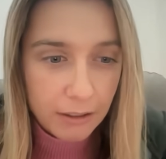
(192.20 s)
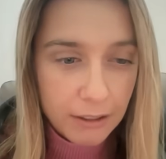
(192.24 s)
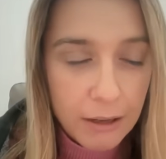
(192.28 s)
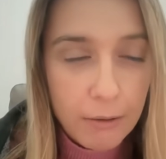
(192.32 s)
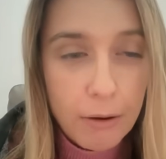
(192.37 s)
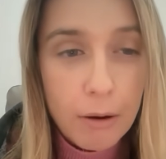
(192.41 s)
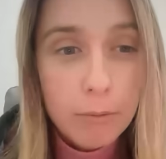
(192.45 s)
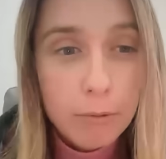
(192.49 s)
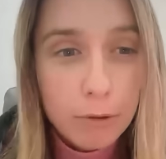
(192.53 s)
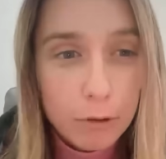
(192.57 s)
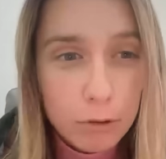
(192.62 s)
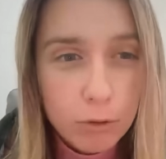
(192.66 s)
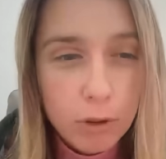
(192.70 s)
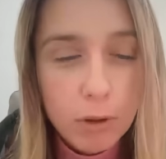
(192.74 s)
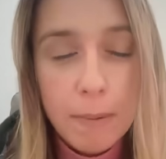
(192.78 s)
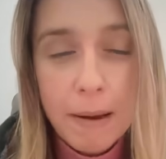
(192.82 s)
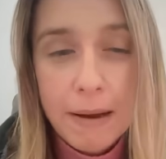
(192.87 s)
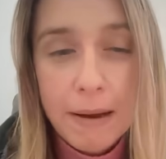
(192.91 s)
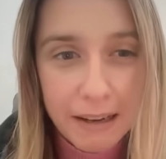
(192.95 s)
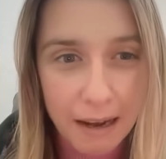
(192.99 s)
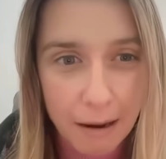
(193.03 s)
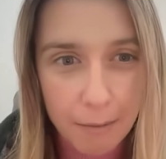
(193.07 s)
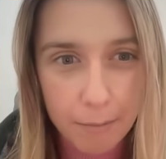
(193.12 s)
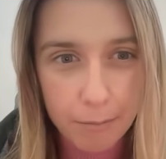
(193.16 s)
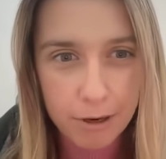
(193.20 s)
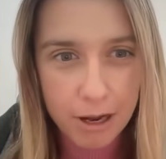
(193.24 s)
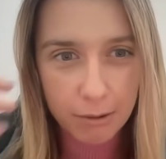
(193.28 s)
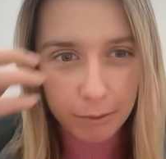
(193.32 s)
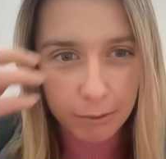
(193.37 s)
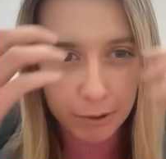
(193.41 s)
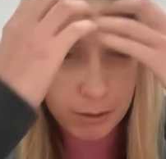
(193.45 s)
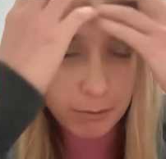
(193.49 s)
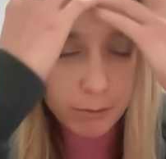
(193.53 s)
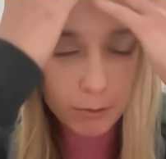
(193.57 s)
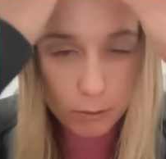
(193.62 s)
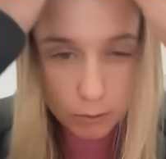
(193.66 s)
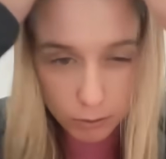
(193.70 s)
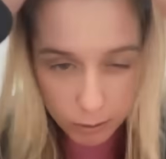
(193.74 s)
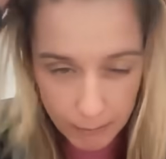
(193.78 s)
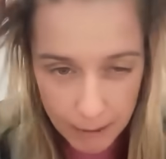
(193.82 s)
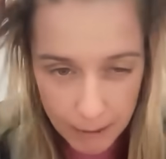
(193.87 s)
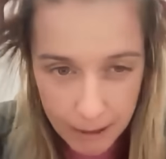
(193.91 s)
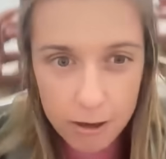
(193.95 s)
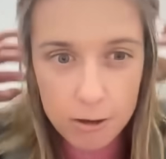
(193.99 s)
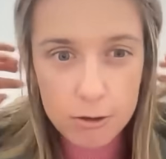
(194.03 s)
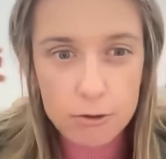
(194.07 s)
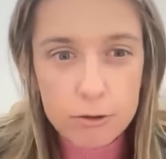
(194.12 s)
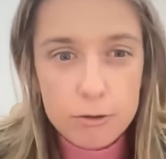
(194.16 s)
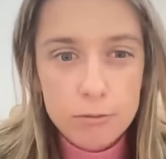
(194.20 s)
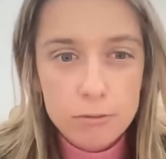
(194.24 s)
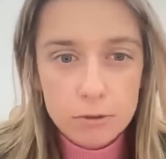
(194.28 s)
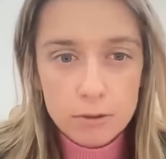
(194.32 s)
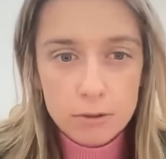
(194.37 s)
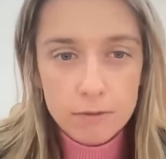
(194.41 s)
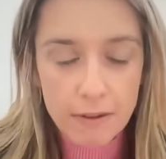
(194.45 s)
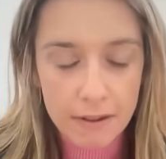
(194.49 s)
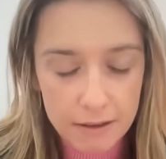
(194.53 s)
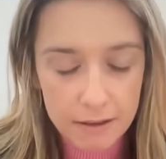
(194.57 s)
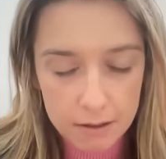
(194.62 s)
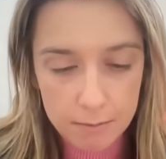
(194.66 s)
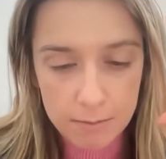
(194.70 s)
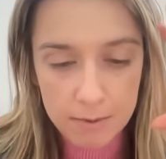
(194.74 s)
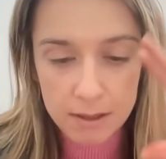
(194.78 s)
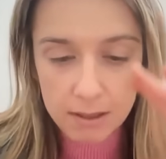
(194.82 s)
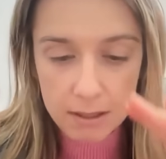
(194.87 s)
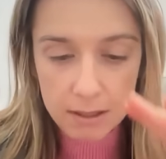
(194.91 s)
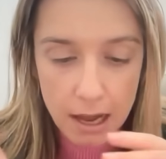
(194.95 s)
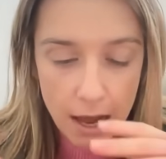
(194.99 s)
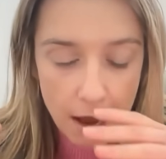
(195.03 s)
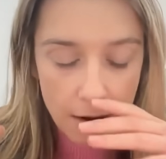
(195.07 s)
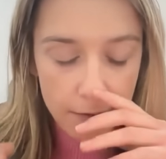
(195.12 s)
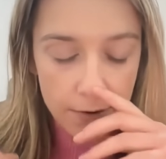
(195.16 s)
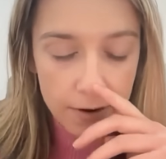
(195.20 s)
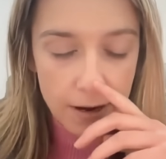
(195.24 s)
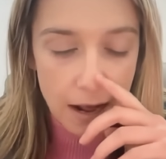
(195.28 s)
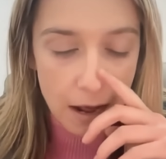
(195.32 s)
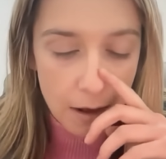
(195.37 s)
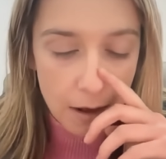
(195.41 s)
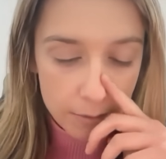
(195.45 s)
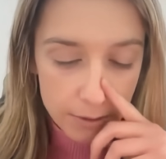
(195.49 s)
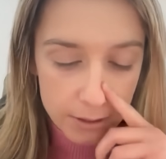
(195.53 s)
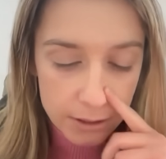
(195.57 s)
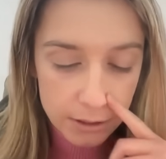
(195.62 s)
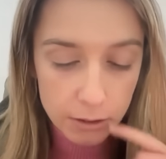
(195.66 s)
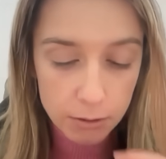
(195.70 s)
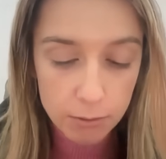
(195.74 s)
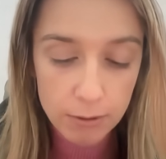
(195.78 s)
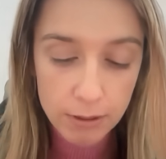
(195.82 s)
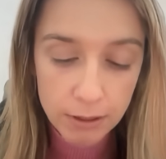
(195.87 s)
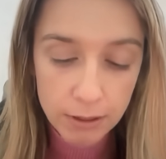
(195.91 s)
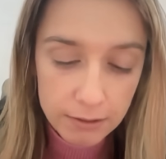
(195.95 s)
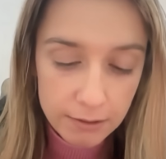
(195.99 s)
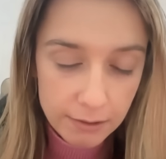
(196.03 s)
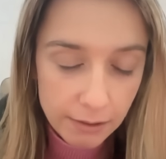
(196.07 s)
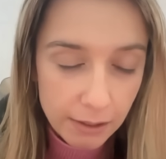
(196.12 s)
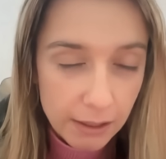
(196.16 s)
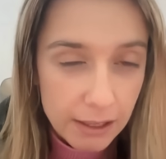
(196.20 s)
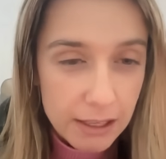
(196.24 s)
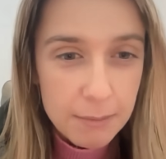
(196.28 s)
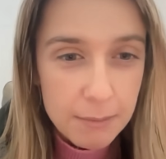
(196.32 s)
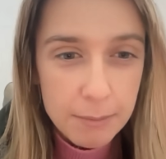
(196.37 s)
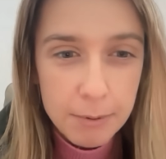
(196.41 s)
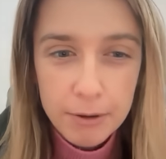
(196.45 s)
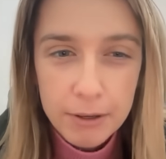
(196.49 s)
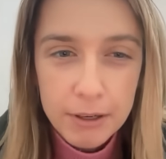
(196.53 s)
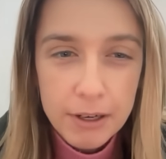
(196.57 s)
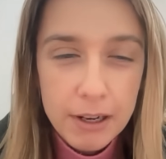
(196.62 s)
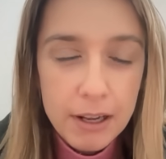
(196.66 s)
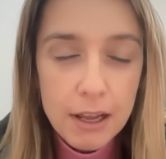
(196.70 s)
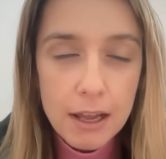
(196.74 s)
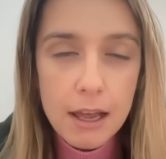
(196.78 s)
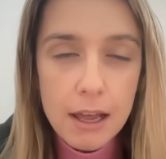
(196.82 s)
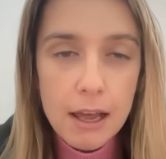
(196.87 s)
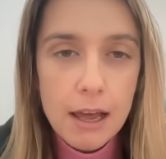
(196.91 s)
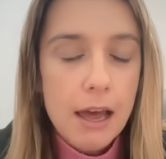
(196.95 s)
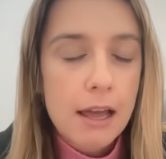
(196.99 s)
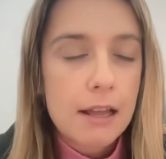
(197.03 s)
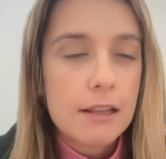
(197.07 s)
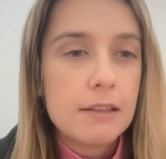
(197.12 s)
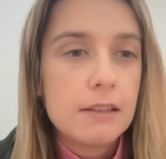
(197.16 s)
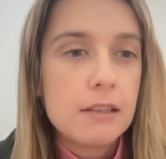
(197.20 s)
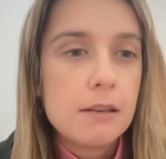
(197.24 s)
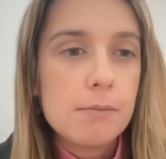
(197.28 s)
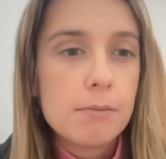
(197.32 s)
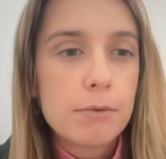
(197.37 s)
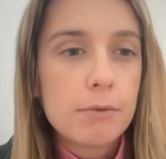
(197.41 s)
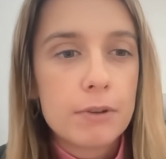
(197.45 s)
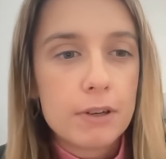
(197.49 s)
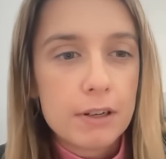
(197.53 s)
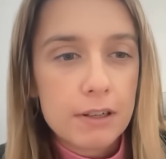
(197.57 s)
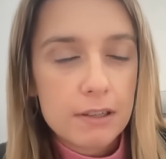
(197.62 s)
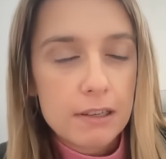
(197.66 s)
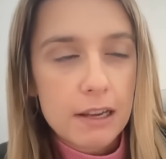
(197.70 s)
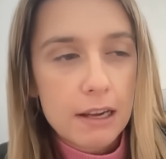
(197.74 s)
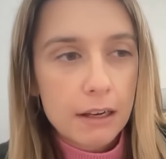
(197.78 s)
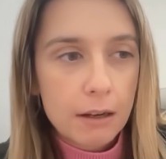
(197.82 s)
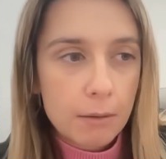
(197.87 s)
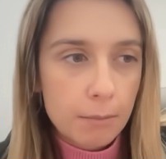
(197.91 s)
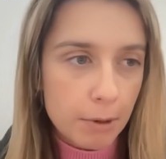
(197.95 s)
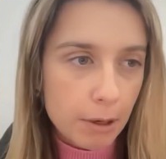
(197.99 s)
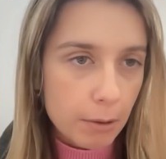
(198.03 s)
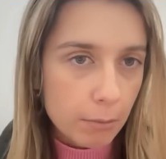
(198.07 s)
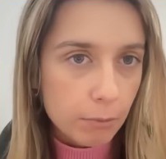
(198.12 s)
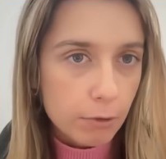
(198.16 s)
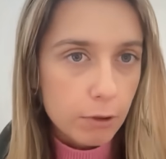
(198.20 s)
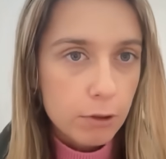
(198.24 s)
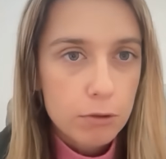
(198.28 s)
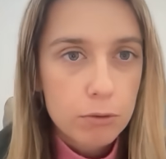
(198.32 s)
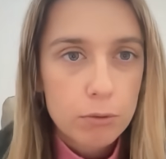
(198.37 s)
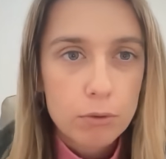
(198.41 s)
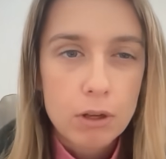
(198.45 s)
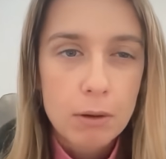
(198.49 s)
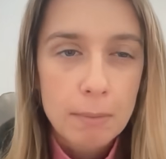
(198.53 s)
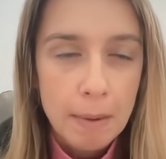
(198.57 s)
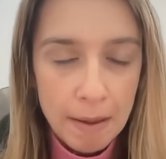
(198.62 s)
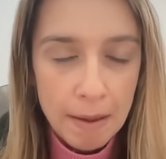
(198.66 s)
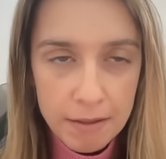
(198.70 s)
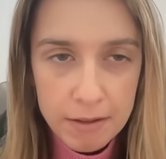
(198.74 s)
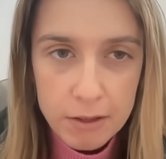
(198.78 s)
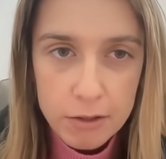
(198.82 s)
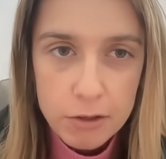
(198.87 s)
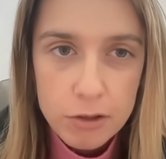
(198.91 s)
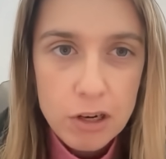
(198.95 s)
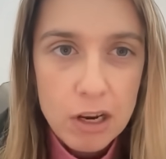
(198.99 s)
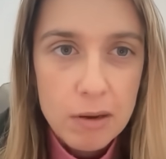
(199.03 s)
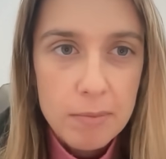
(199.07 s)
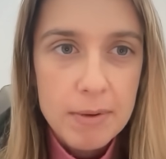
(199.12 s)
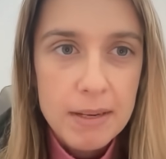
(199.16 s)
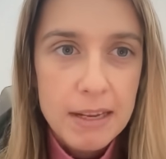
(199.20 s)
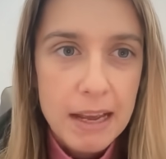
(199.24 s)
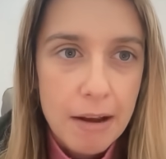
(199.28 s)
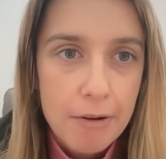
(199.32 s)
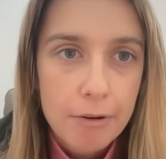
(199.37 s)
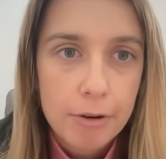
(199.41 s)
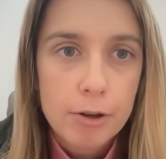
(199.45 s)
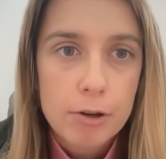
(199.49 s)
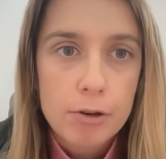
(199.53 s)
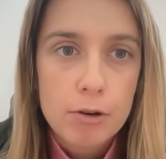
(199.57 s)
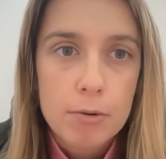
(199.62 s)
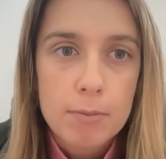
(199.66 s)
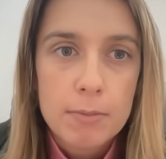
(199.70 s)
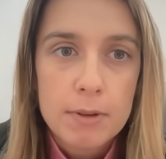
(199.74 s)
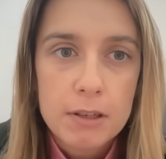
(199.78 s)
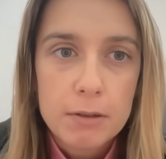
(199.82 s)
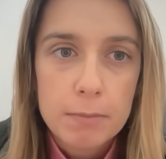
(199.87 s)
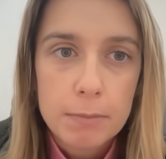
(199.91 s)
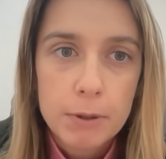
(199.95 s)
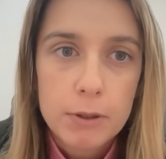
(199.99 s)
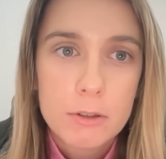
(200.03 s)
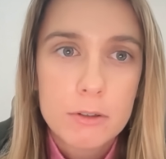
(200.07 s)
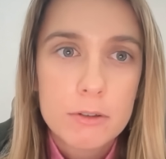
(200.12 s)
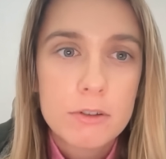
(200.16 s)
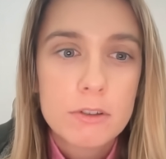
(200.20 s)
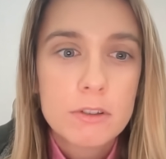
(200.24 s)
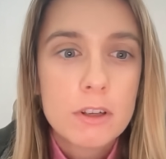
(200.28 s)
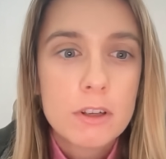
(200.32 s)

I want to talk about Gabriel, and I want to talk about Arsenal's defence and Mascara and how he's doing at Saliba and Timber in a second. But I want to talk about these Jamie Carragher comments because